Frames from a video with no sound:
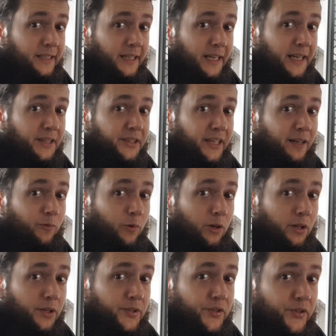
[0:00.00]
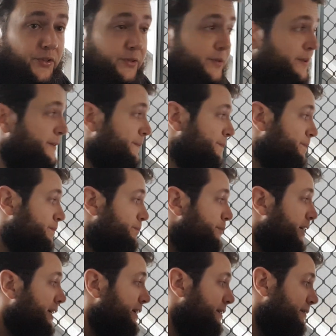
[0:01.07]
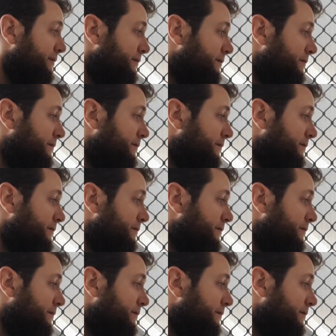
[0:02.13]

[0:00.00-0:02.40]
and that was P.